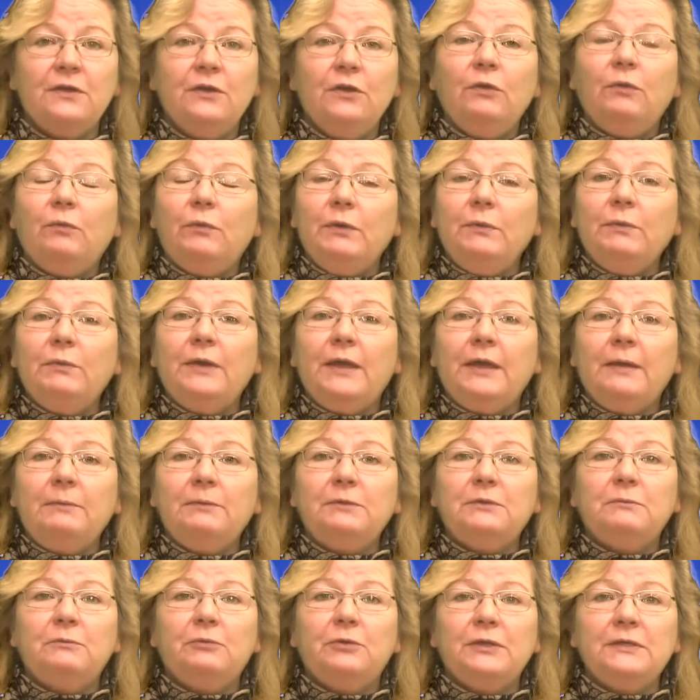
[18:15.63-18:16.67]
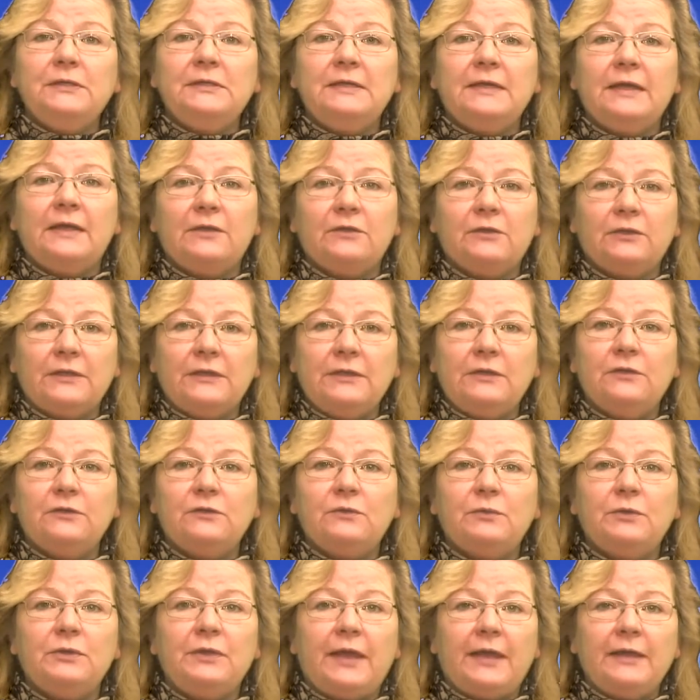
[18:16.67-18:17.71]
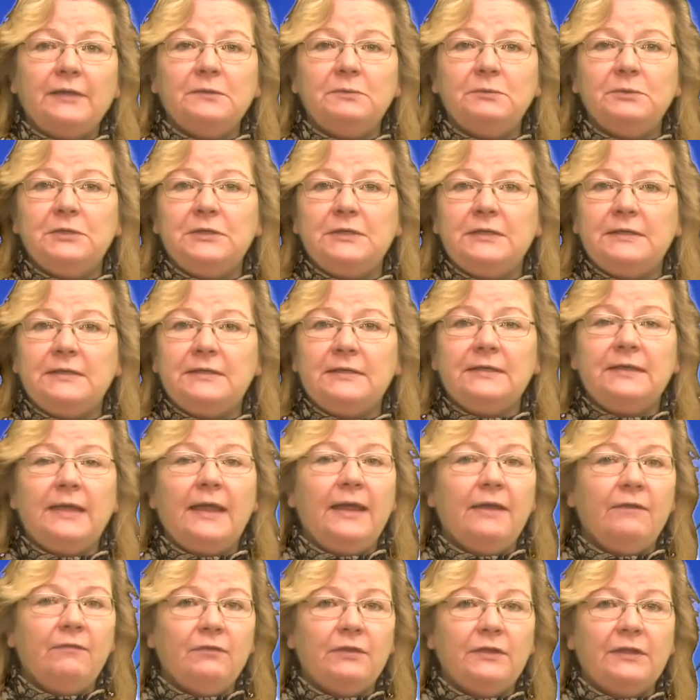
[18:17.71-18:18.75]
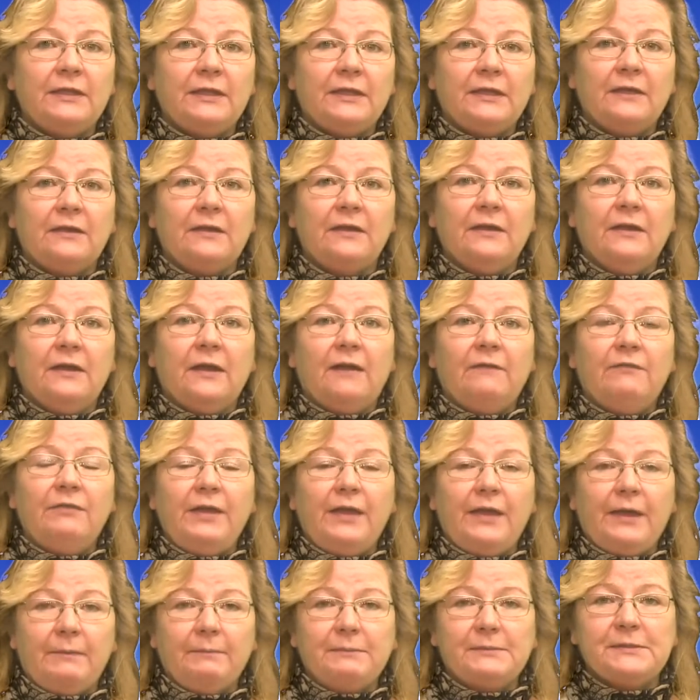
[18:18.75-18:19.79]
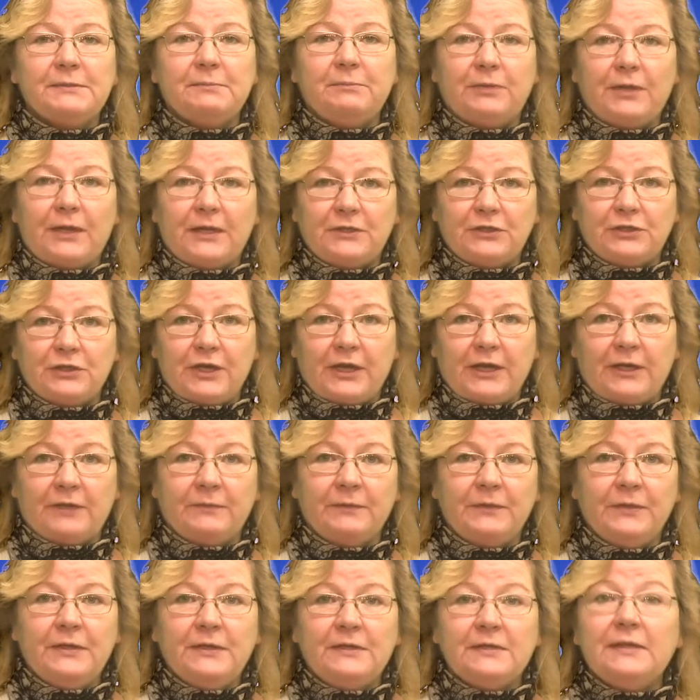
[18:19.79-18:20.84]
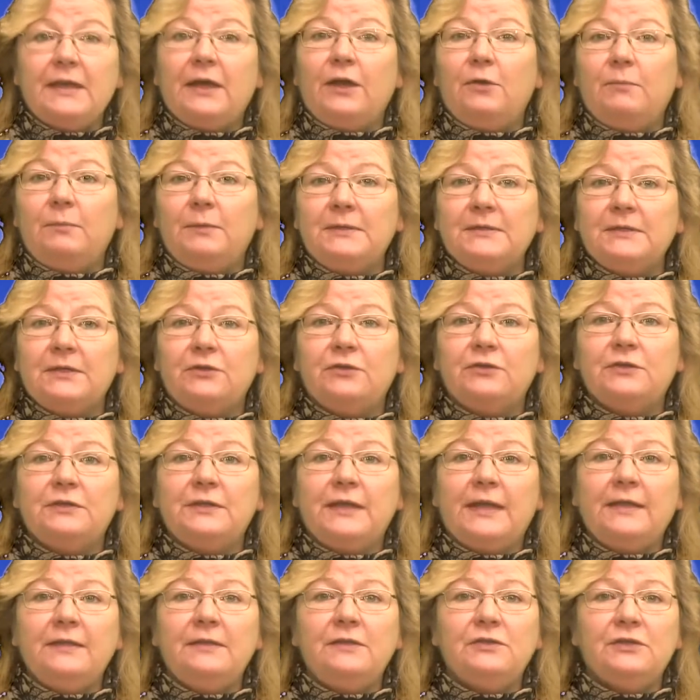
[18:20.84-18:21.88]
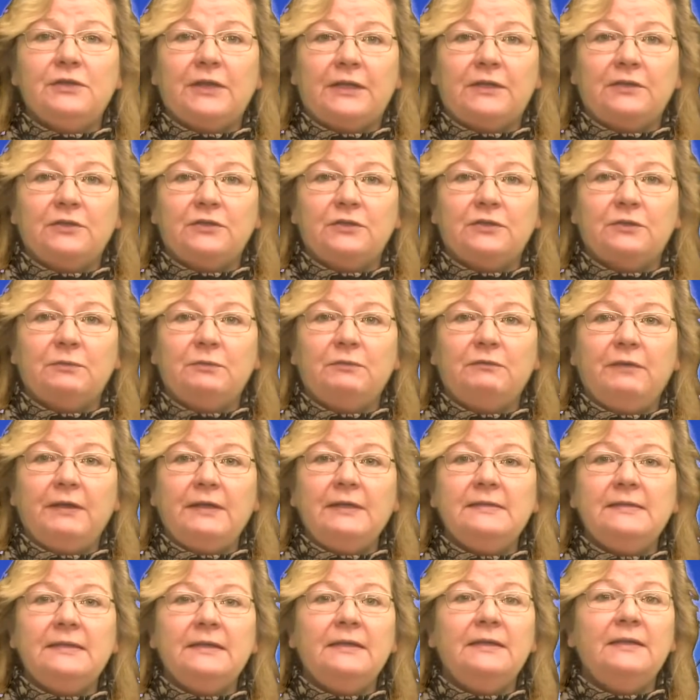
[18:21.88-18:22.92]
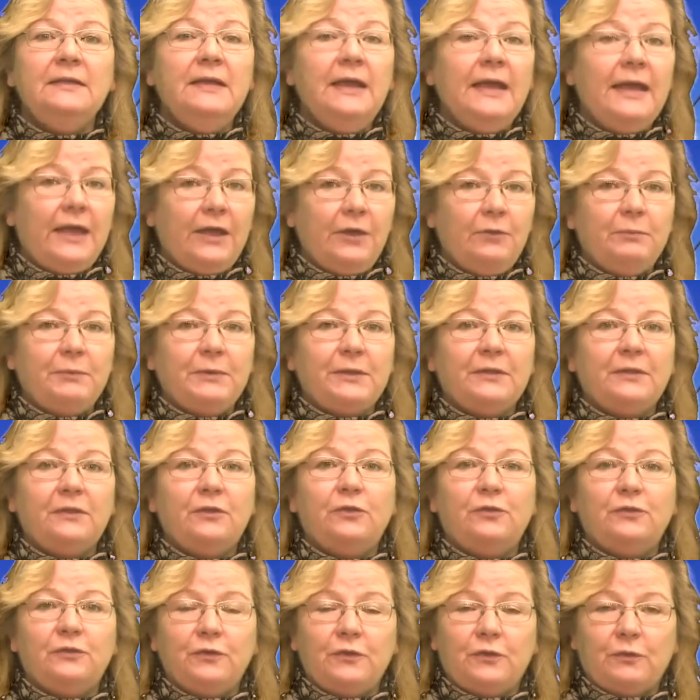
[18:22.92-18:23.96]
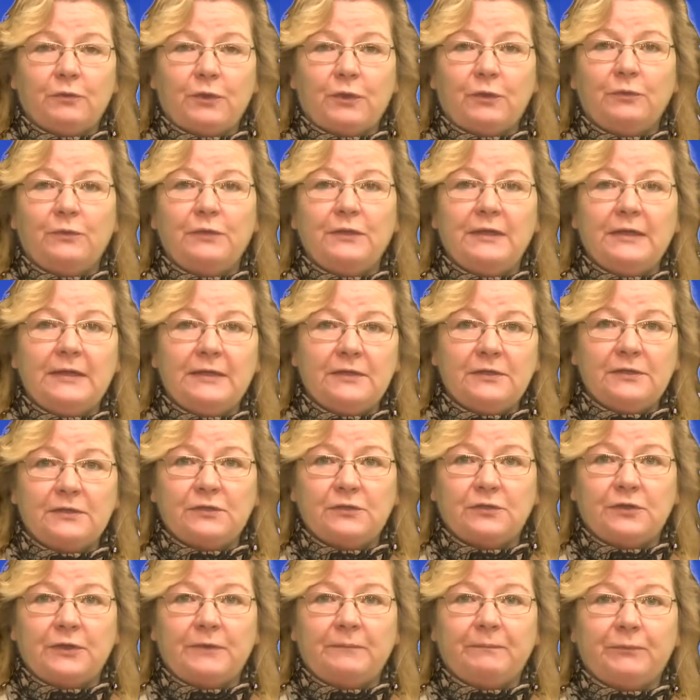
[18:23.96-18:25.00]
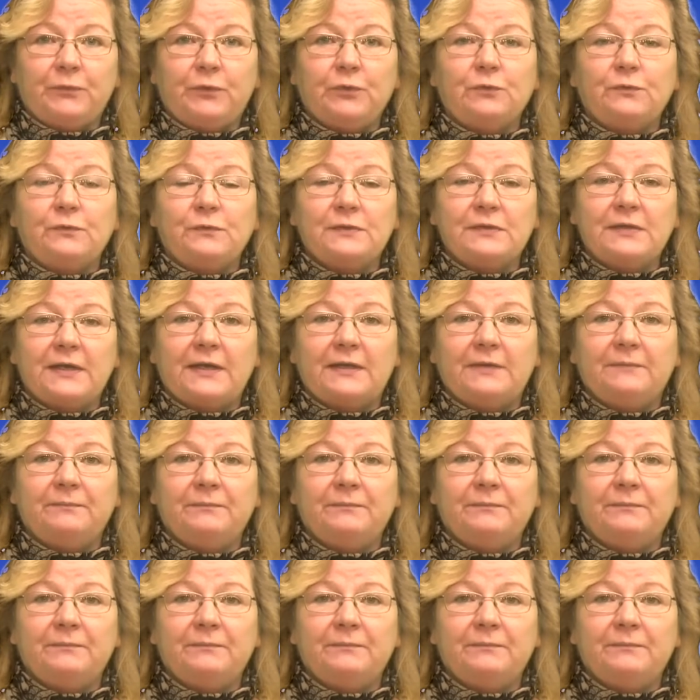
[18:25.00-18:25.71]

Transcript: we were able to bring together leaders with expertise in every link of the hemp supply chain to help us understand the challenges we face in helping to grow the industry, Kuntz said.